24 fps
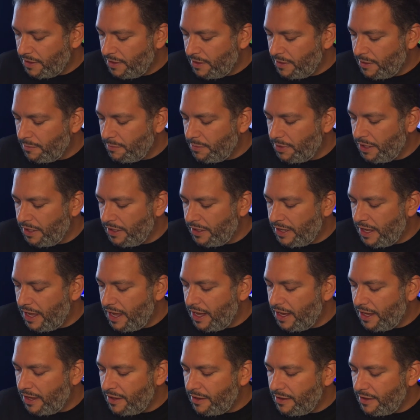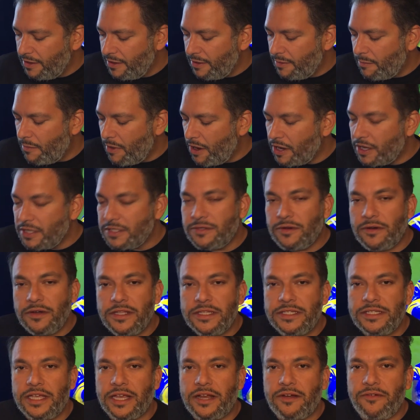But, hey, Marcus going to the
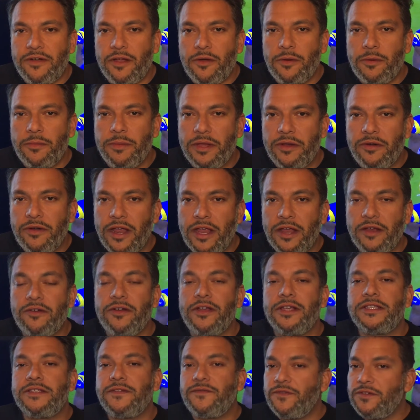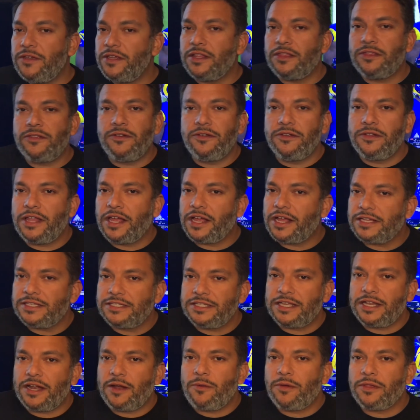second round would be great. Chris, if you get through, like I
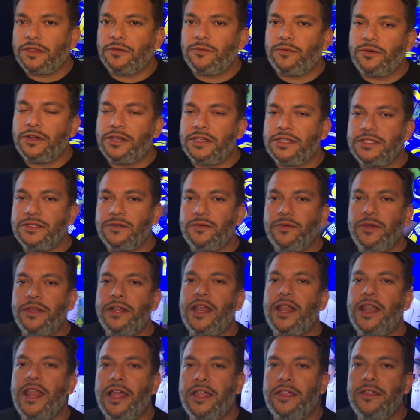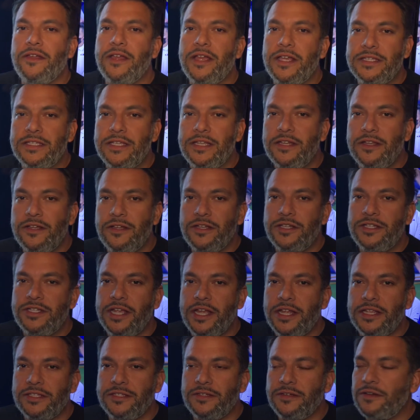said, I want the rookies to win. I like you guys getting a good
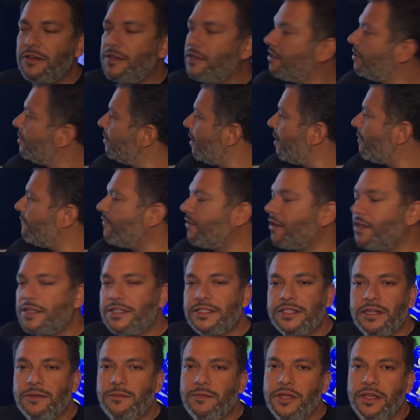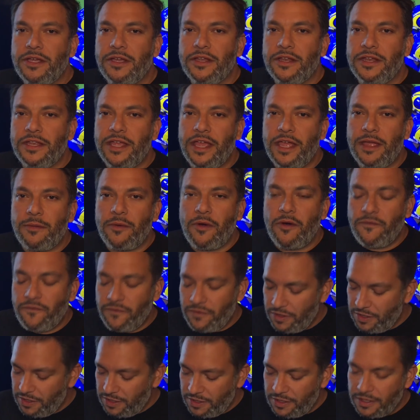chance. So I feel like it's going to be a good game.
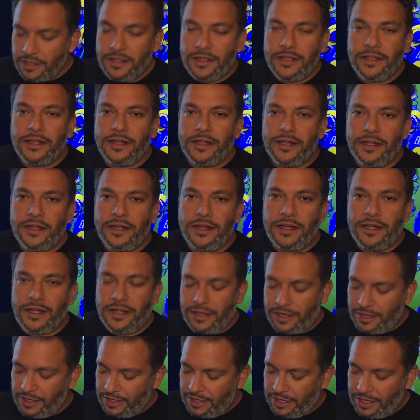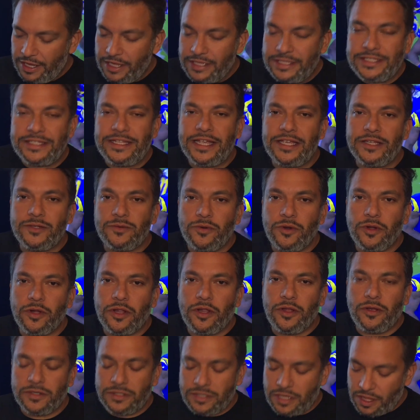Hopefully it stays real
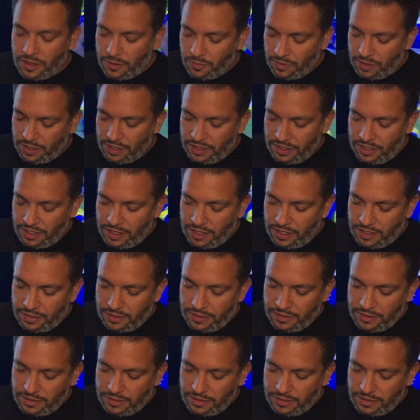close all the way to the end.